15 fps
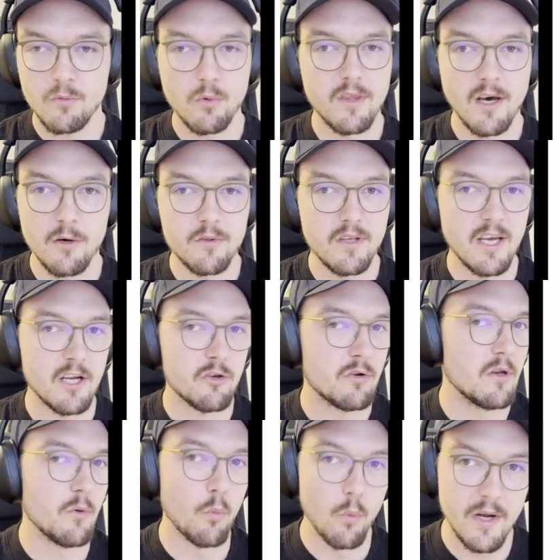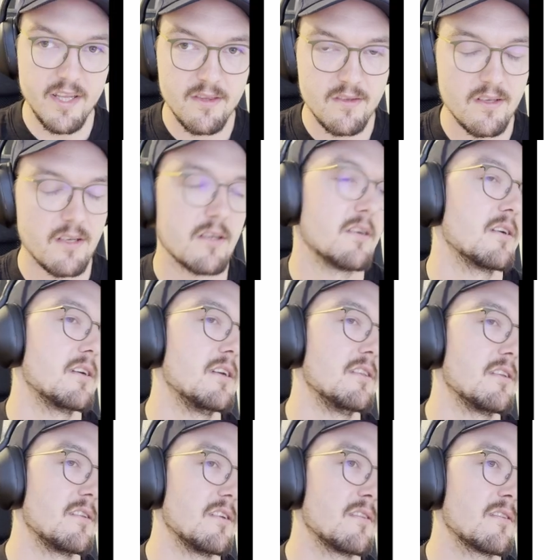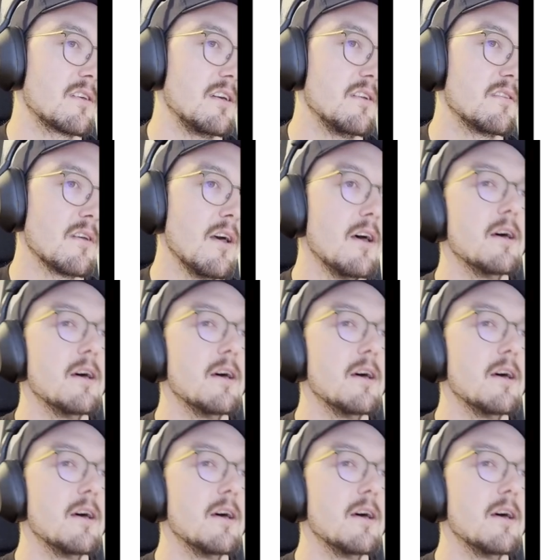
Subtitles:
without actually waiting in the test case.